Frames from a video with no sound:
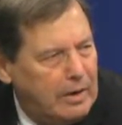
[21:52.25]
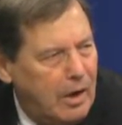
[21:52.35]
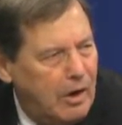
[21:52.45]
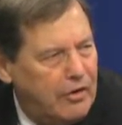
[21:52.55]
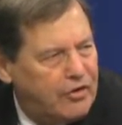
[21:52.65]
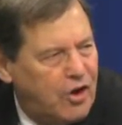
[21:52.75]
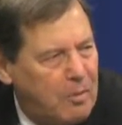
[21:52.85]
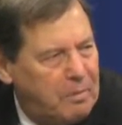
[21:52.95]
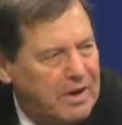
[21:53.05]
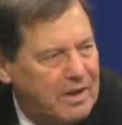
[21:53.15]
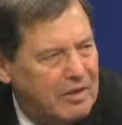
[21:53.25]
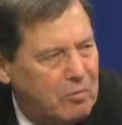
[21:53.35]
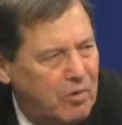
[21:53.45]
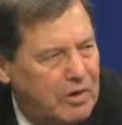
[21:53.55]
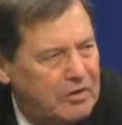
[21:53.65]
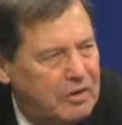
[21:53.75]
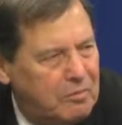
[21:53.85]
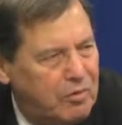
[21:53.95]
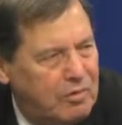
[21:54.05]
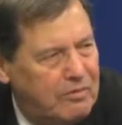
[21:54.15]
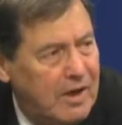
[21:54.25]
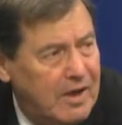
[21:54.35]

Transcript: large company that wanted to move,